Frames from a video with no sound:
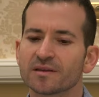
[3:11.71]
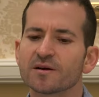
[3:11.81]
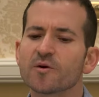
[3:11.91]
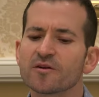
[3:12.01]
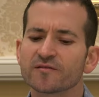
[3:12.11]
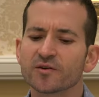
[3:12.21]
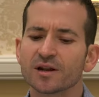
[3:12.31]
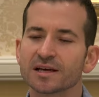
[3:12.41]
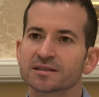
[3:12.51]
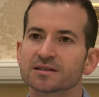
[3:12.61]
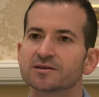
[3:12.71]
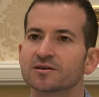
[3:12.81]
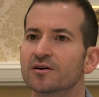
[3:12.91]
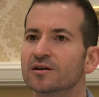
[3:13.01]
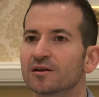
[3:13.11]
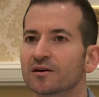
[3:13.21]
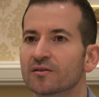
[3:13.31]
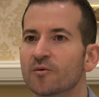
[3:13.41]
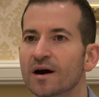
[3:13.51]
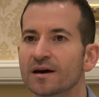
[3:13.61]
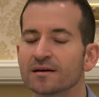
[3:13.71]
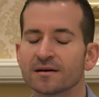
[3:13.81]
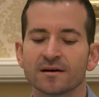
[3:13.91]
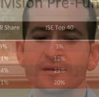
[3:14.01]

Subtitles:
And there were a few lessons to learn along the way,